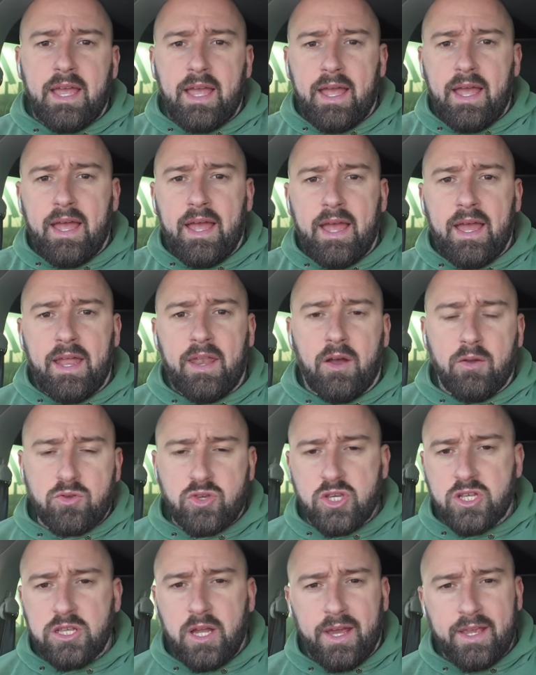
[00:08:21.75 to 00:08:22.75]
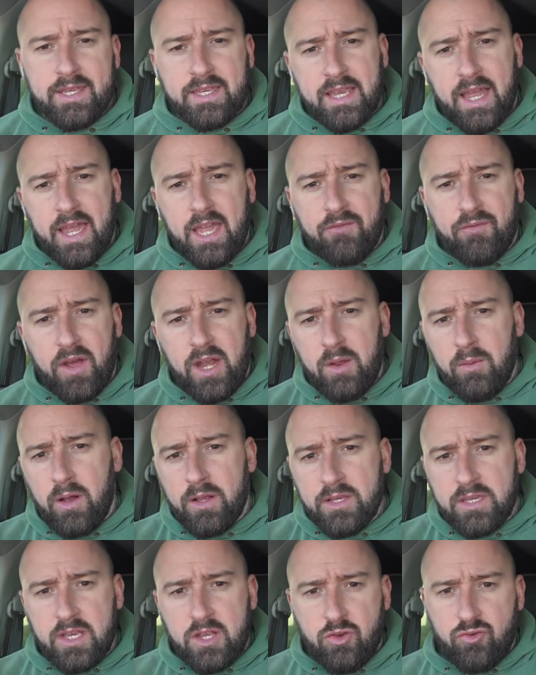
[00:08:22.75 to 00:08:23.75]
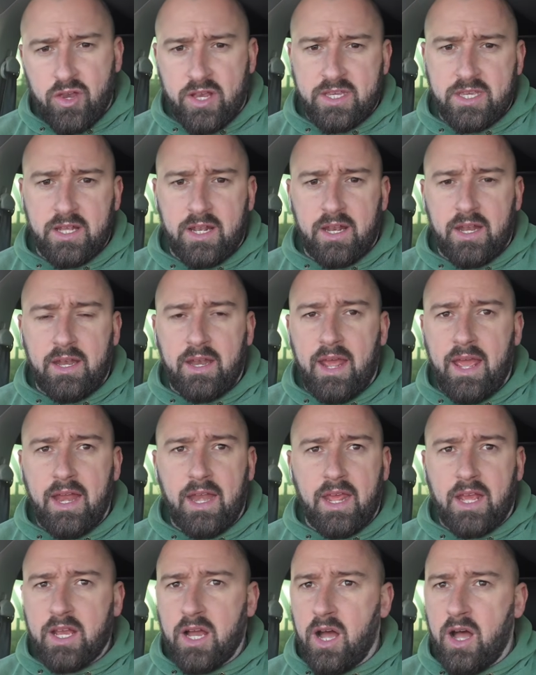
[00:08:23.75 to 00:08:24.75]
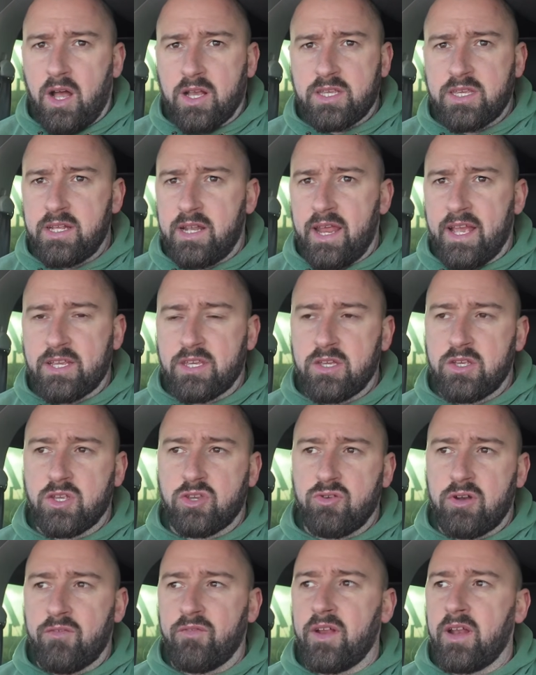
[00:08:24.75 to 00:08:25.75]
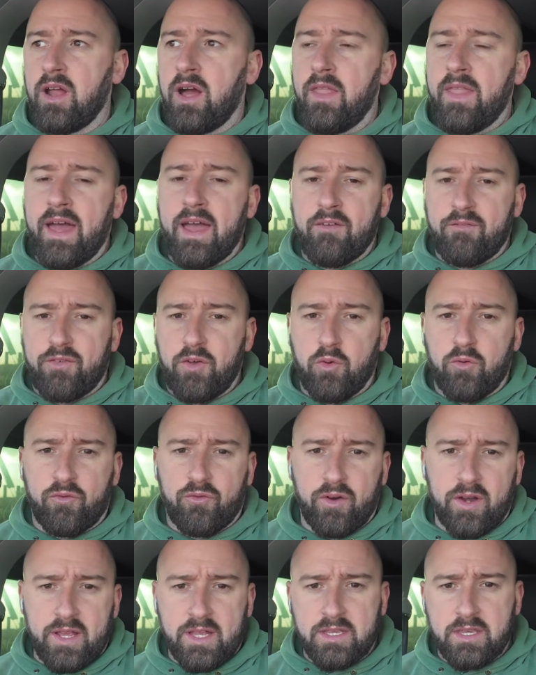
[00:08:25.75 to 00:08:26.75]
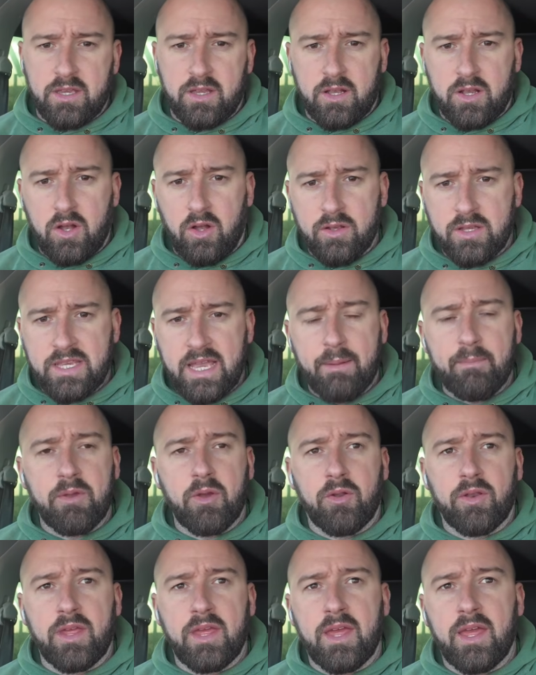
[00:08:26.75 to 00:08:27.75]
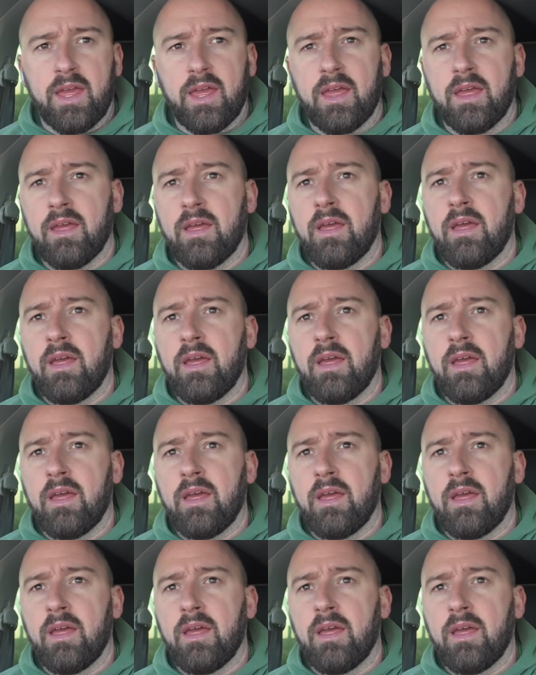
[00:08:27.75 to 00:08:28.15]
and I'd just like to say, if anyone's interested in any casting lessons or anything like that, feel free to contact me on here,